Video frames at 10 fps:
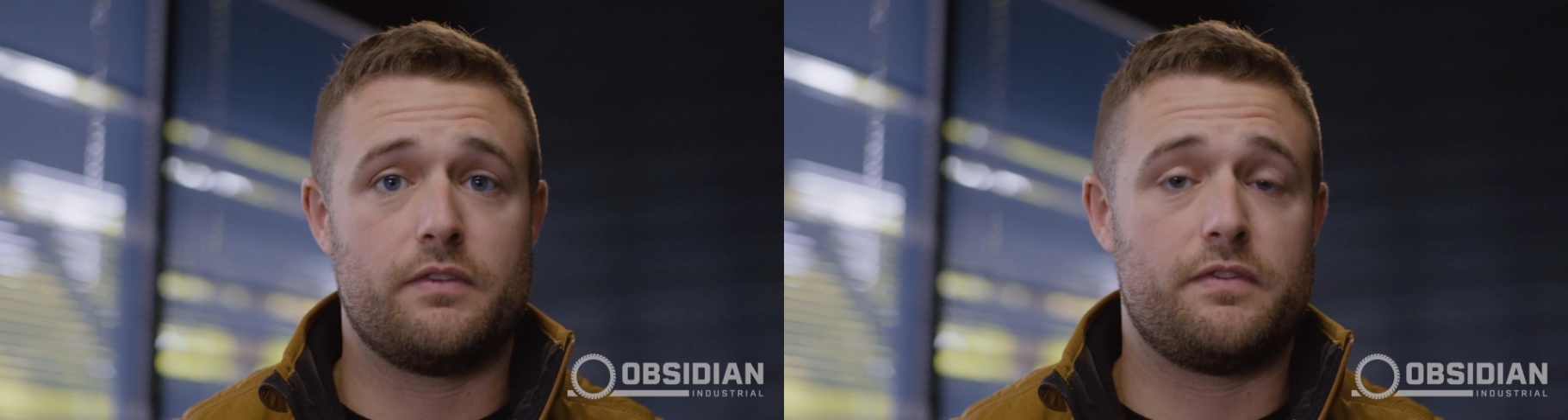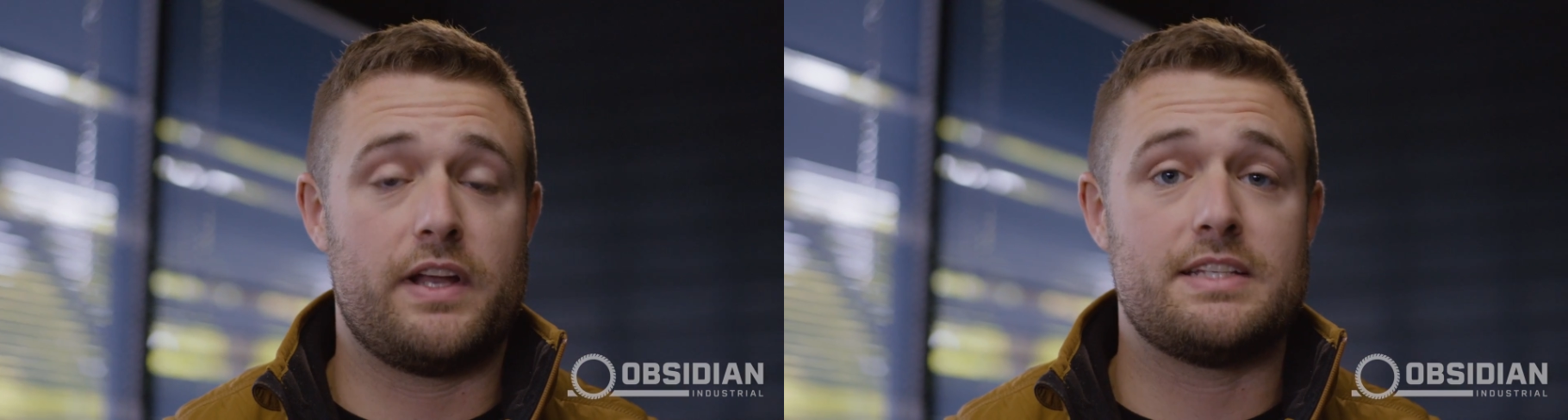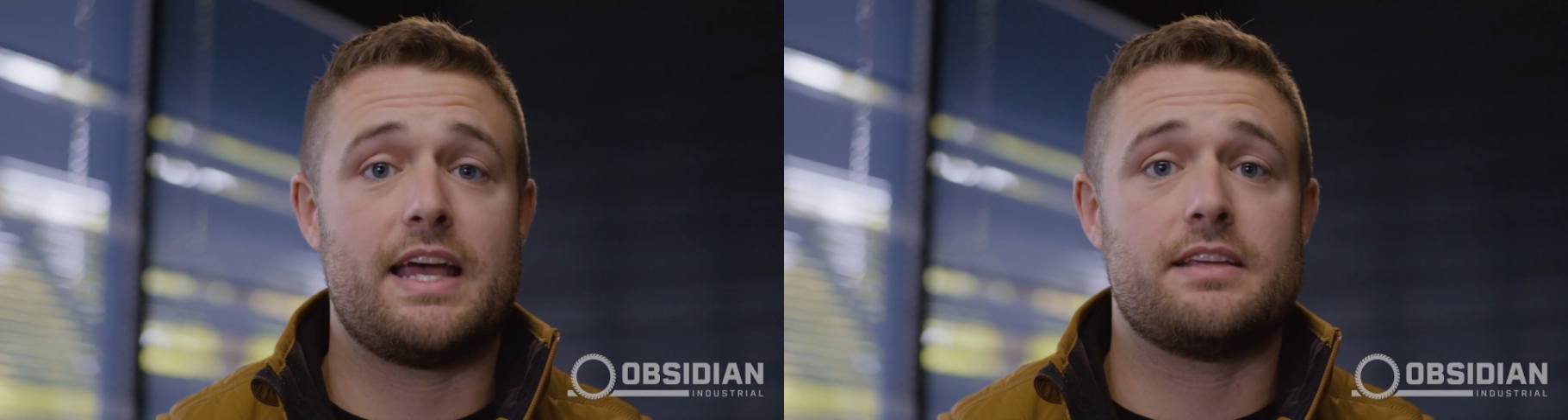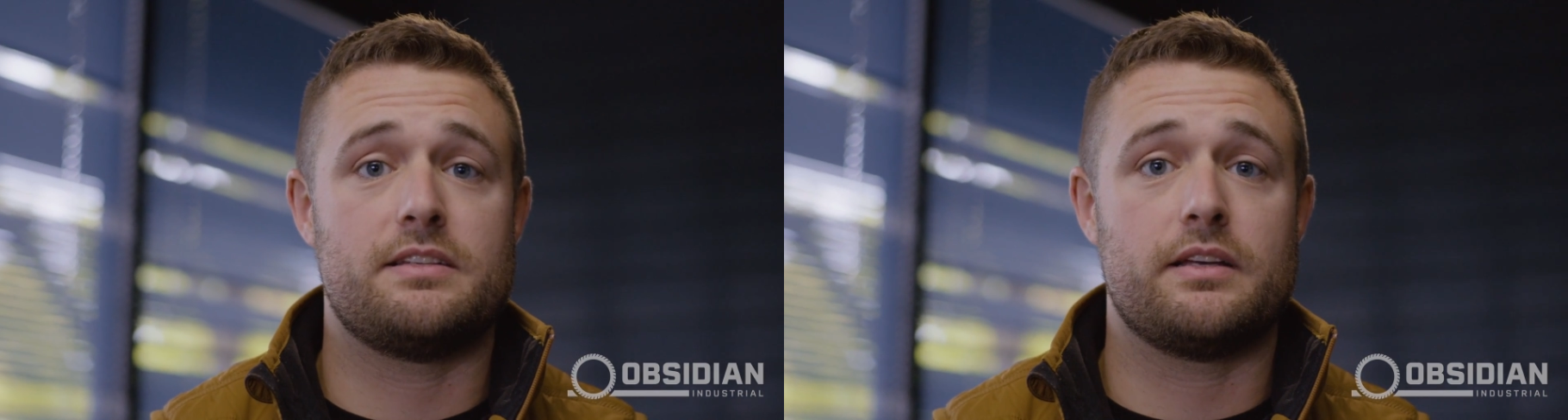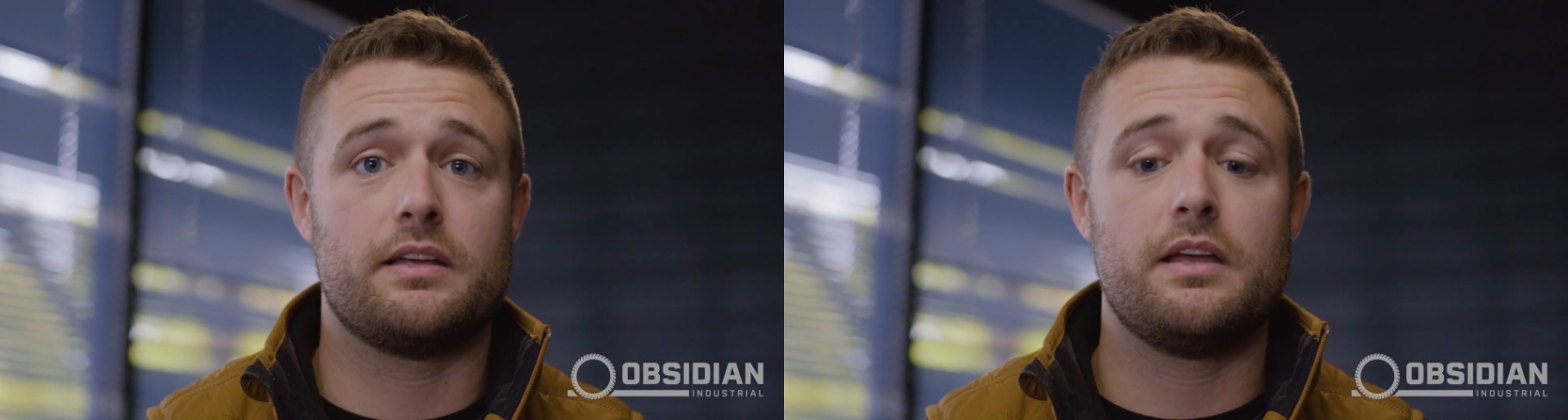are
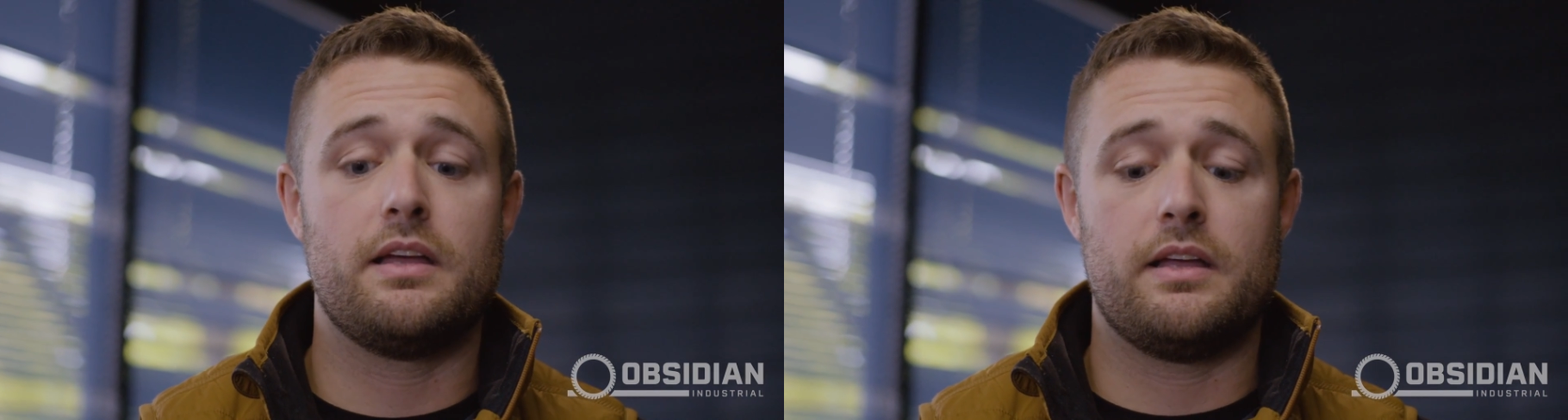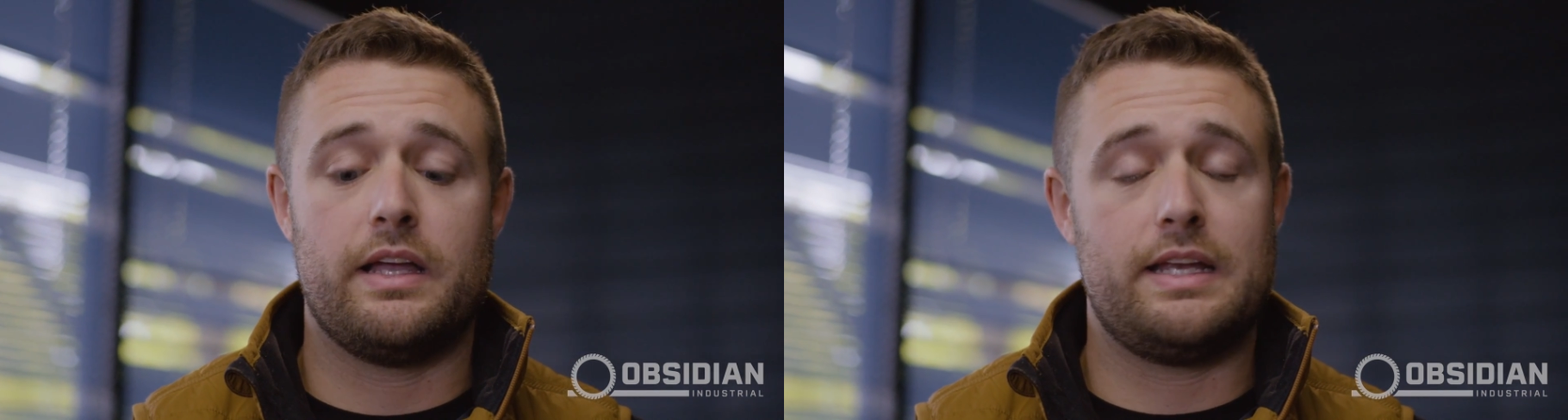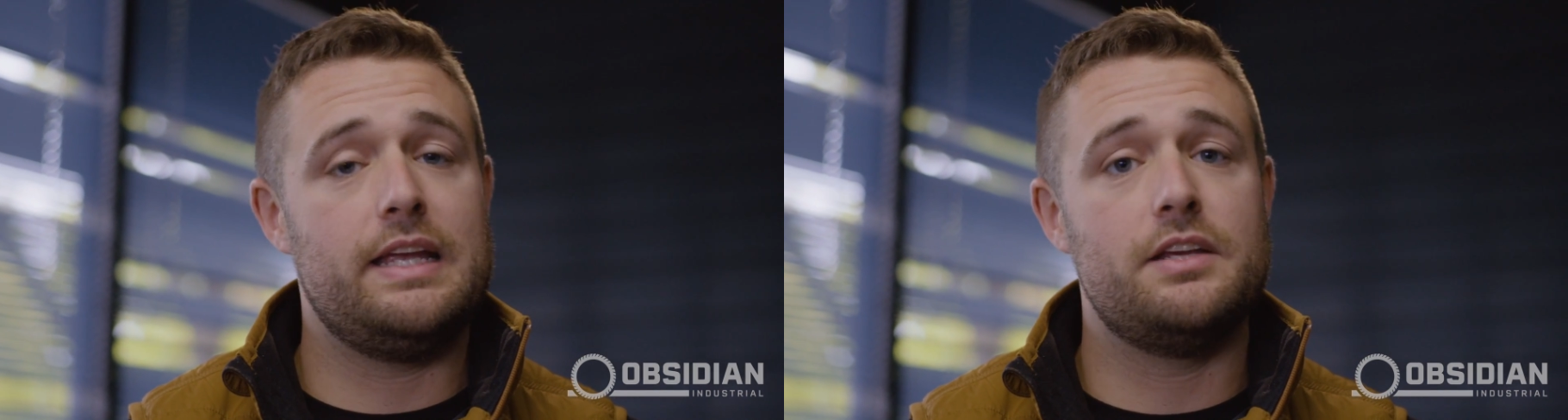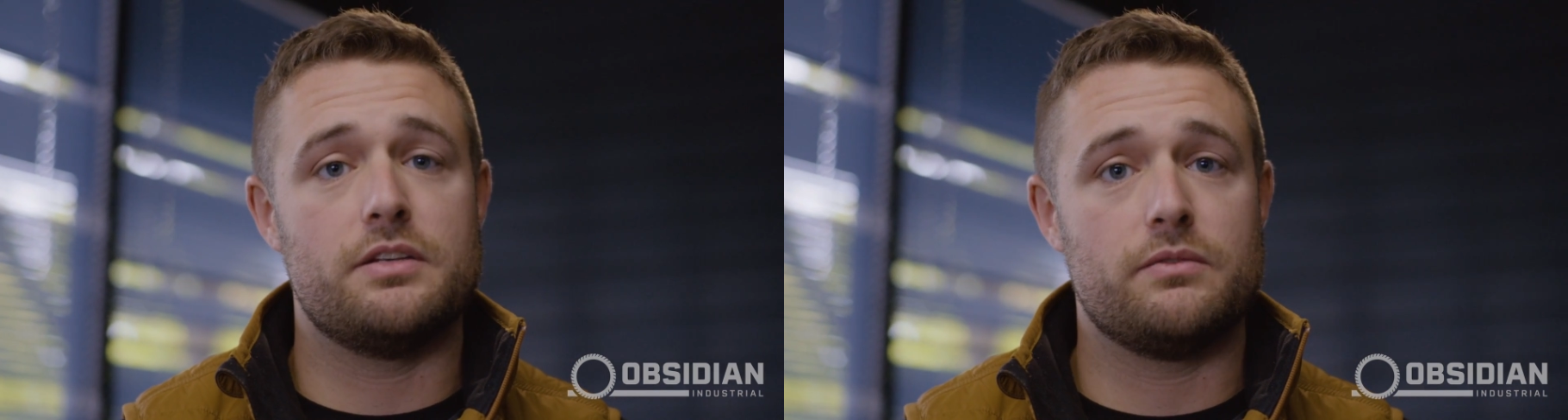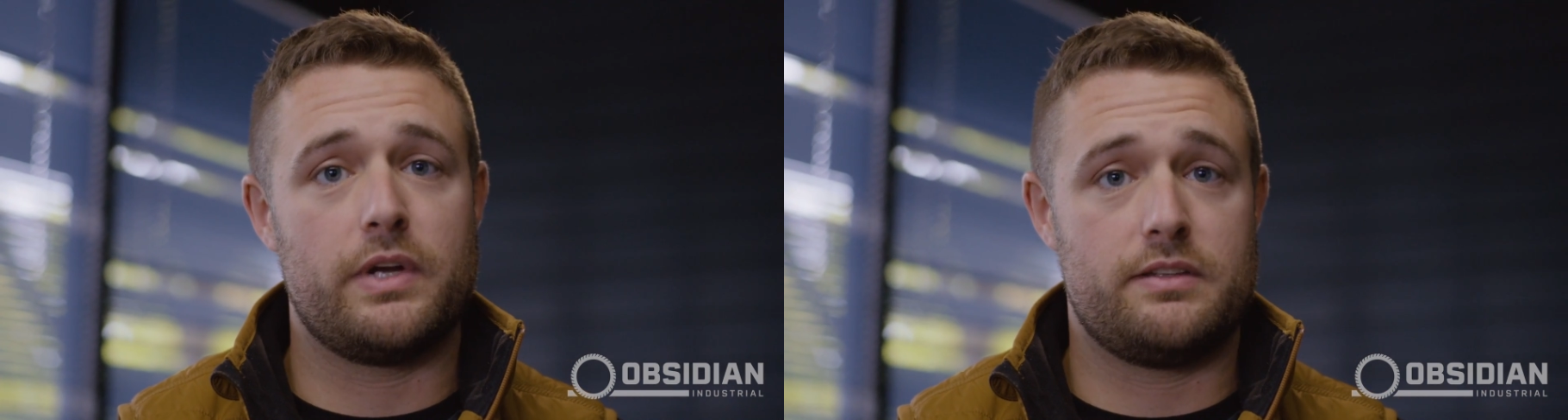fantastic
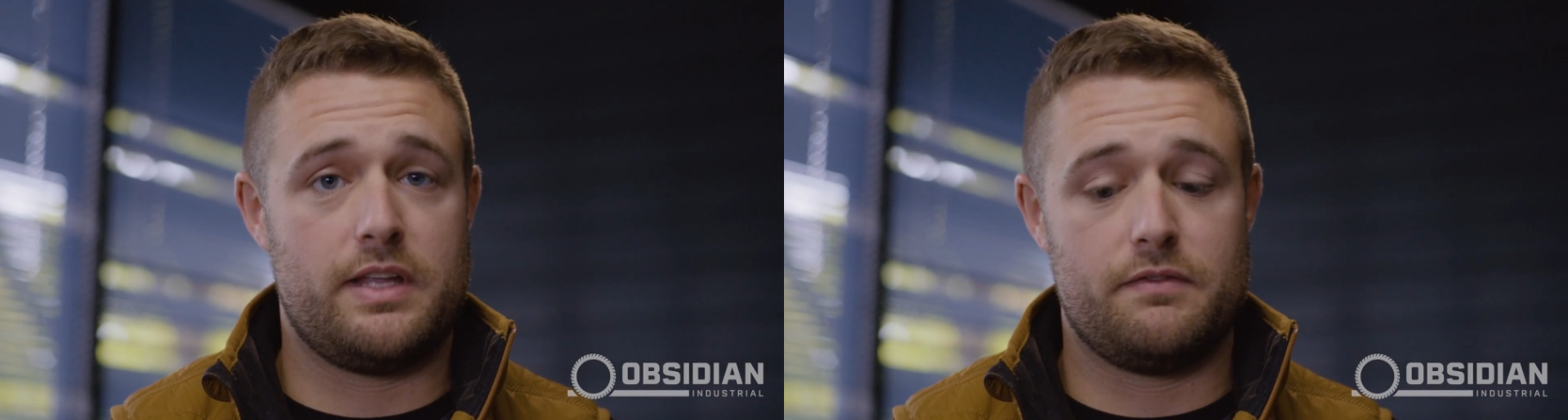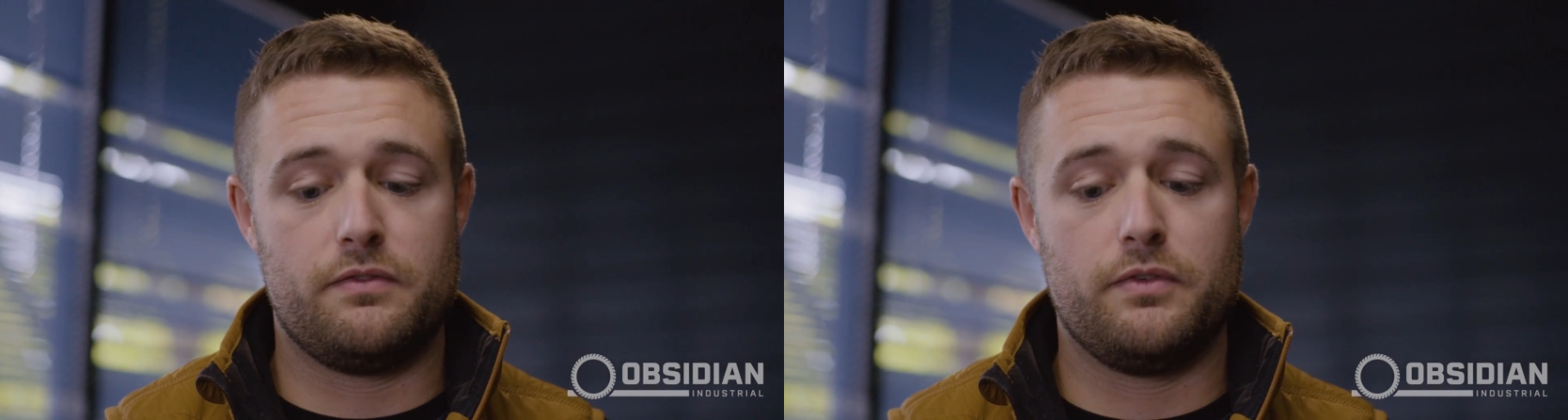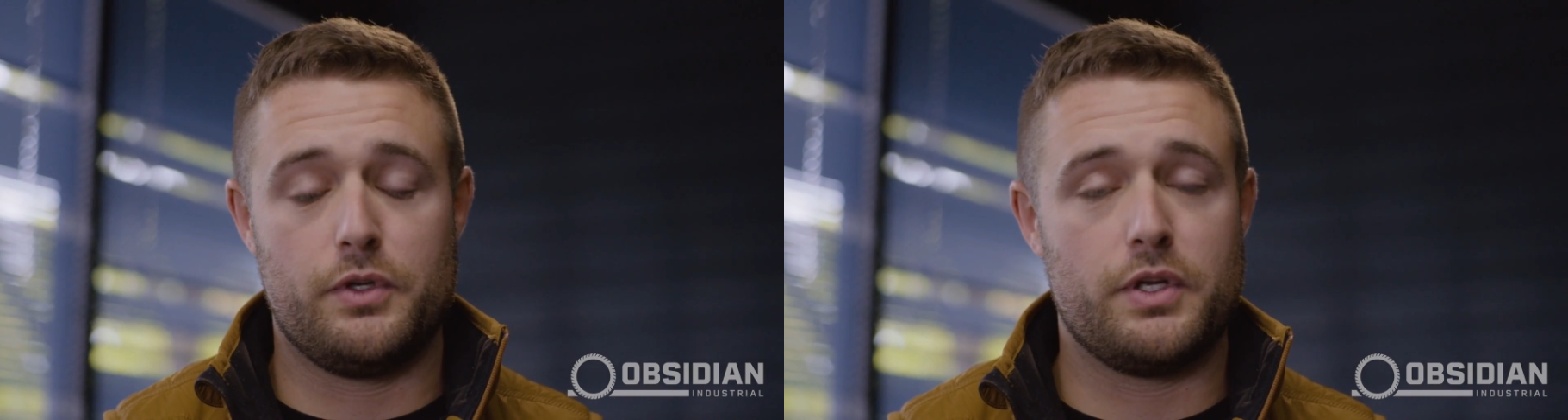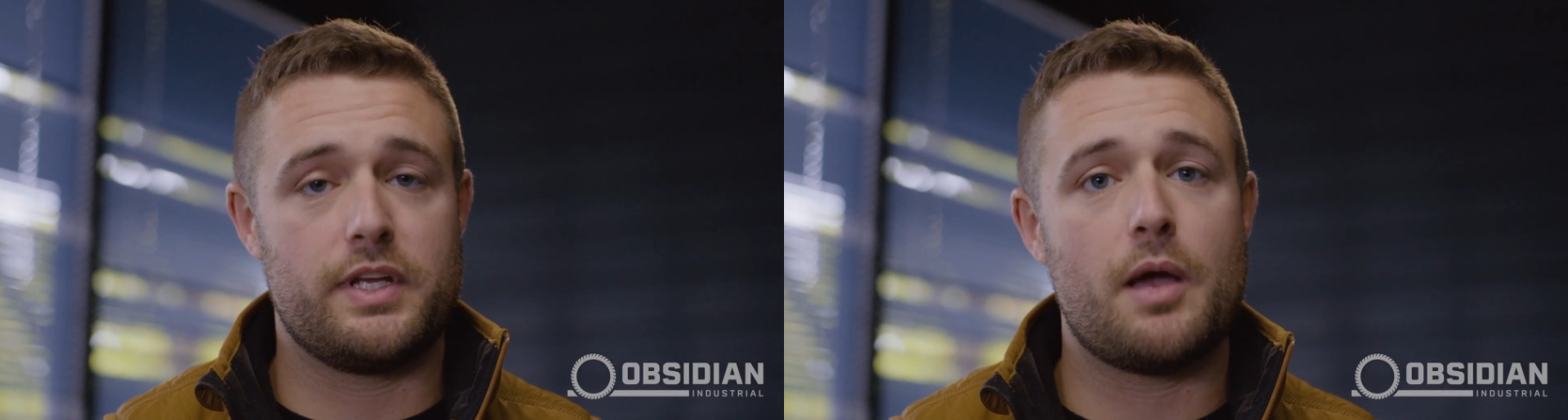adhesion, right? So they have really good